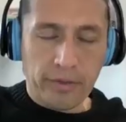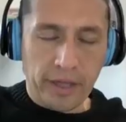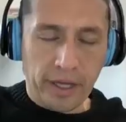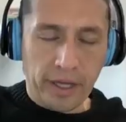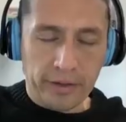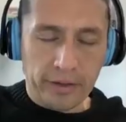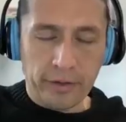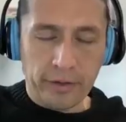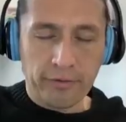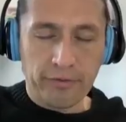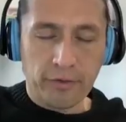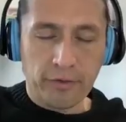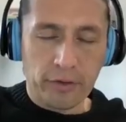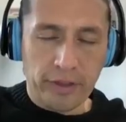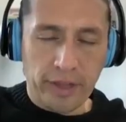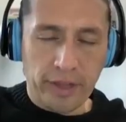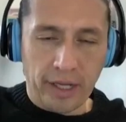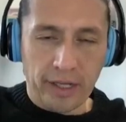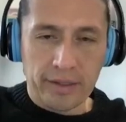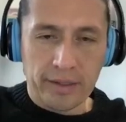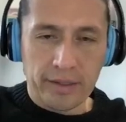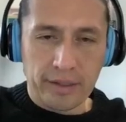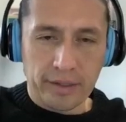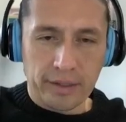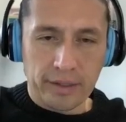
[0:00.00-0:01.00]
you. Thank you for
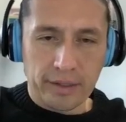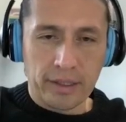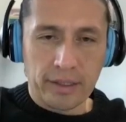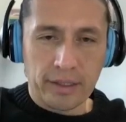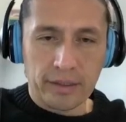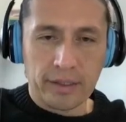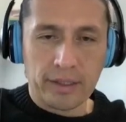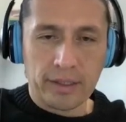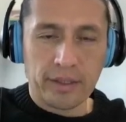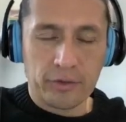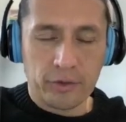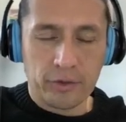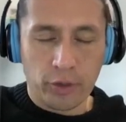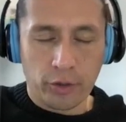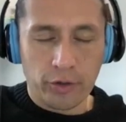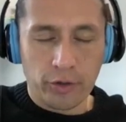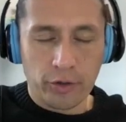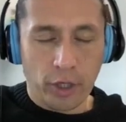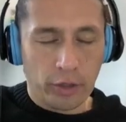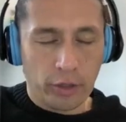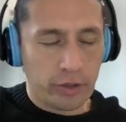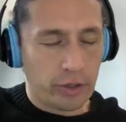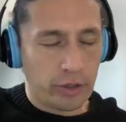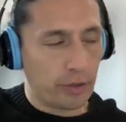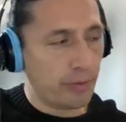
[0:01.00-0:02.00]
that
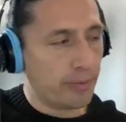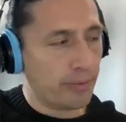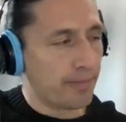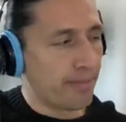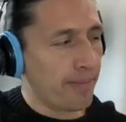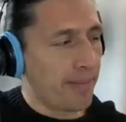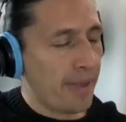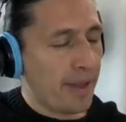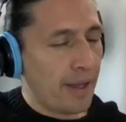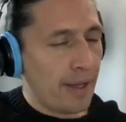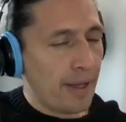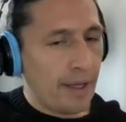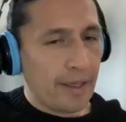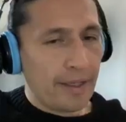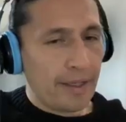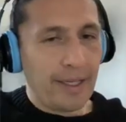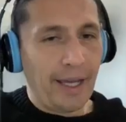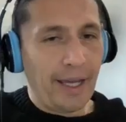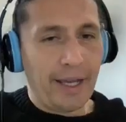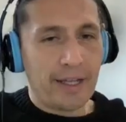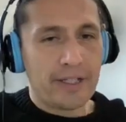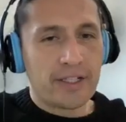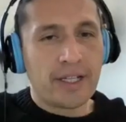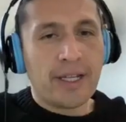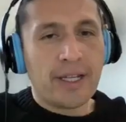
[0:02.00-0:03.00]
introduction,
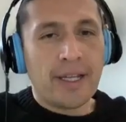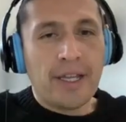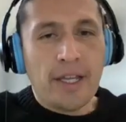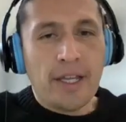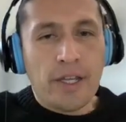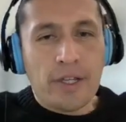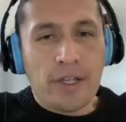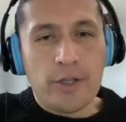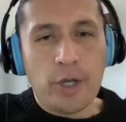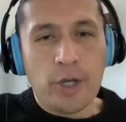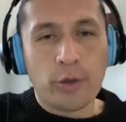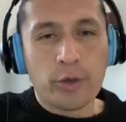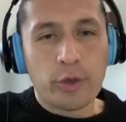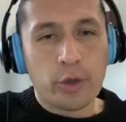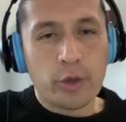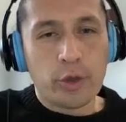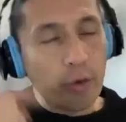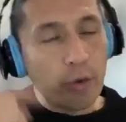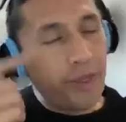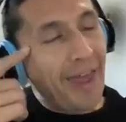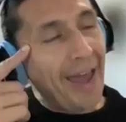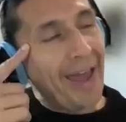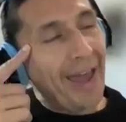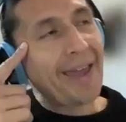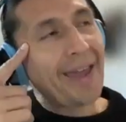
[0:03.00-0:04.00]
Yash. So
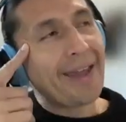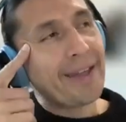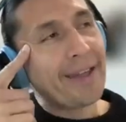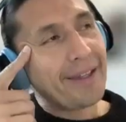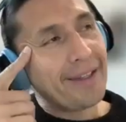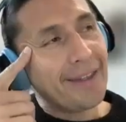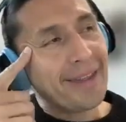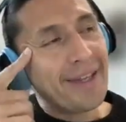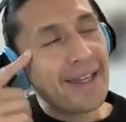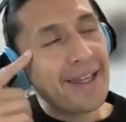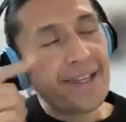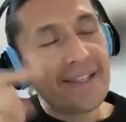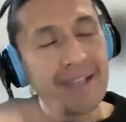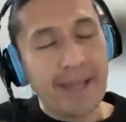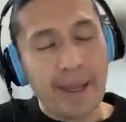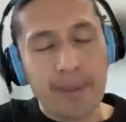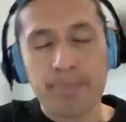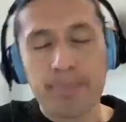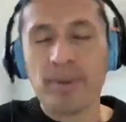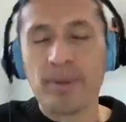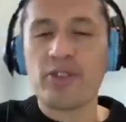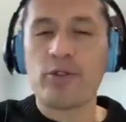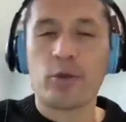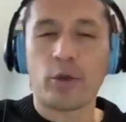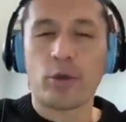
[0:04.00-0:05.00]
today in this
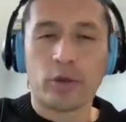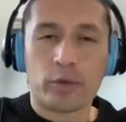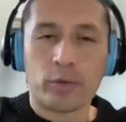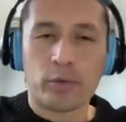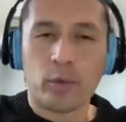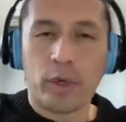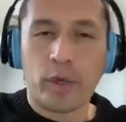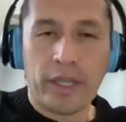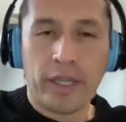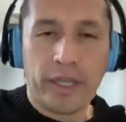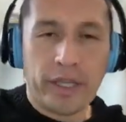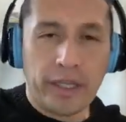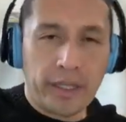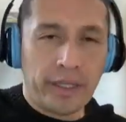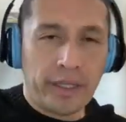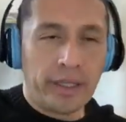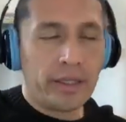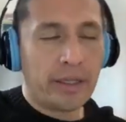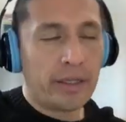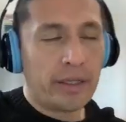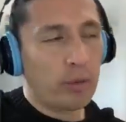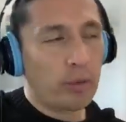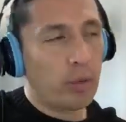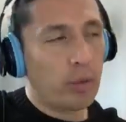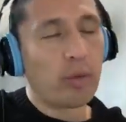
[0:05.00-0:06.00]
episode,
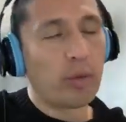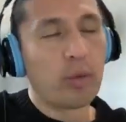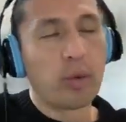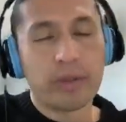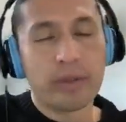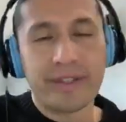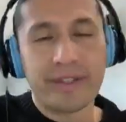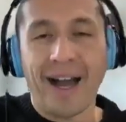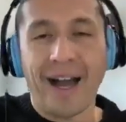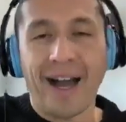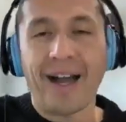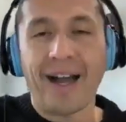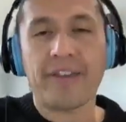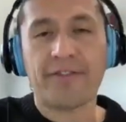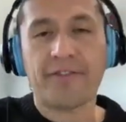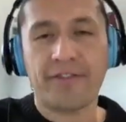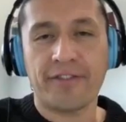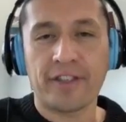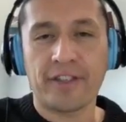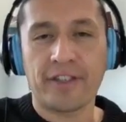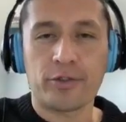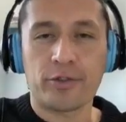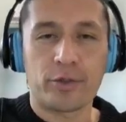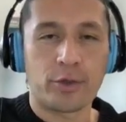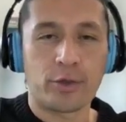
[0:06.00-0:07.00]
we will dive
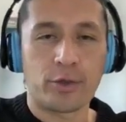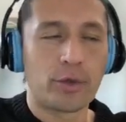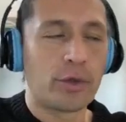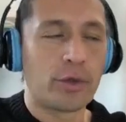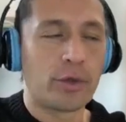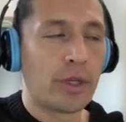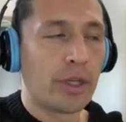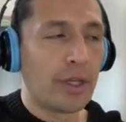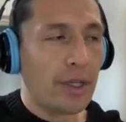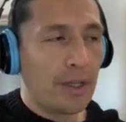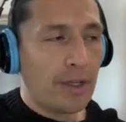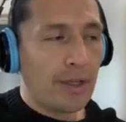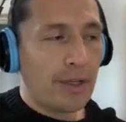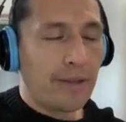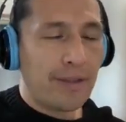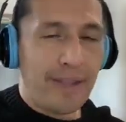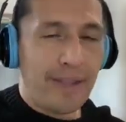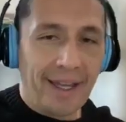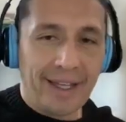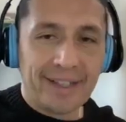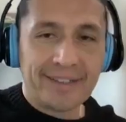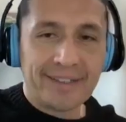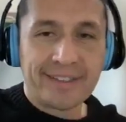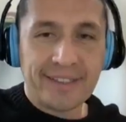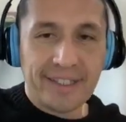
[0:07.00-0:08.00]
into
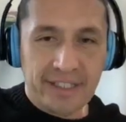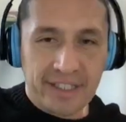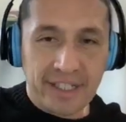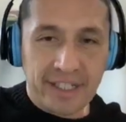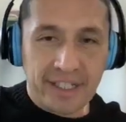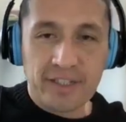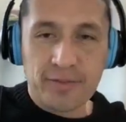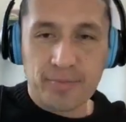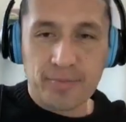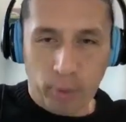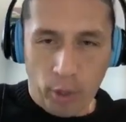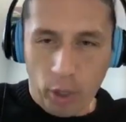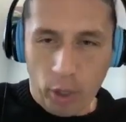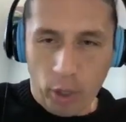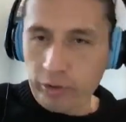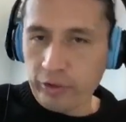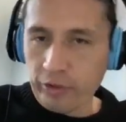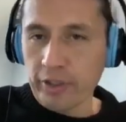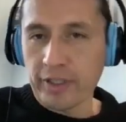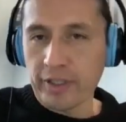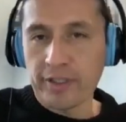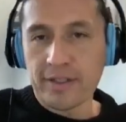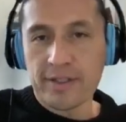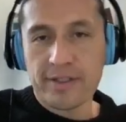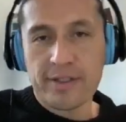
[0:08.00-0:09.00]
the SDGs
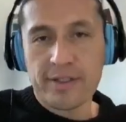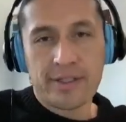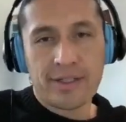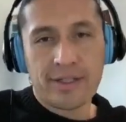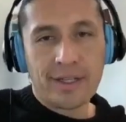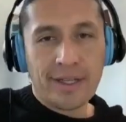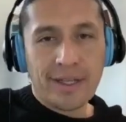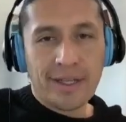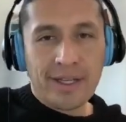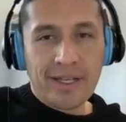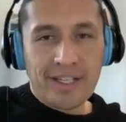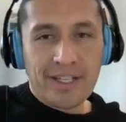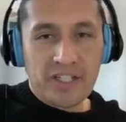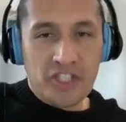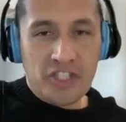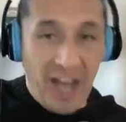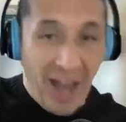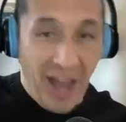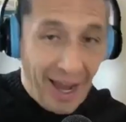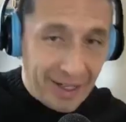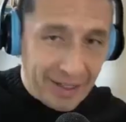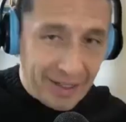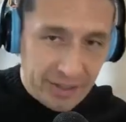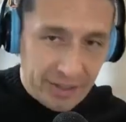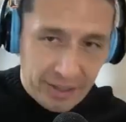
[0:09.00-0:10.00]
progress,
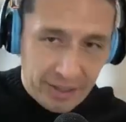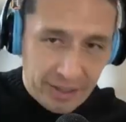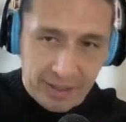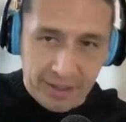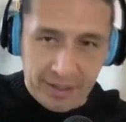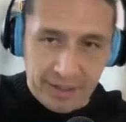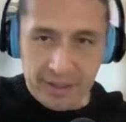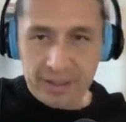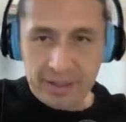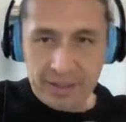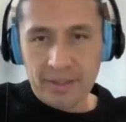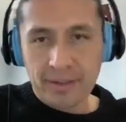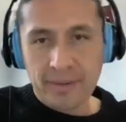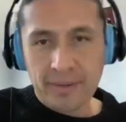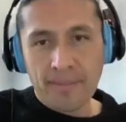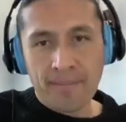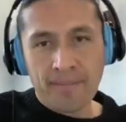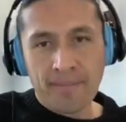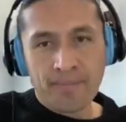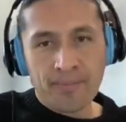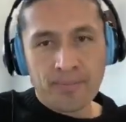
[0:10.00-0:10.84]
challenges,